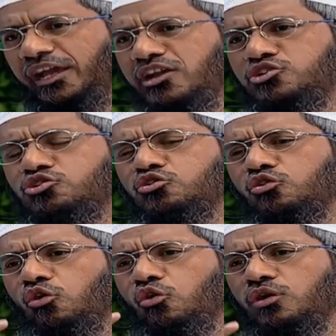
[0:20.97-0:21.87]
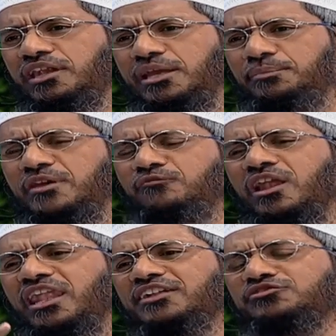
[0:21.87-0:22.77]
It should only be
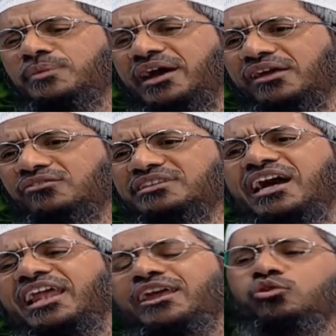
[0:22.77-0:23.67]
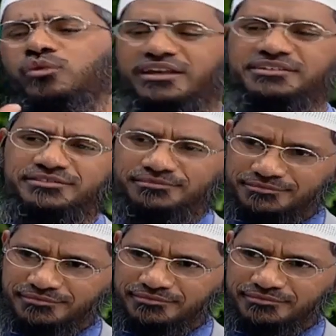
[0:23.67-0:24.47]
for Allah subhanahu wa ta'ala and no one else.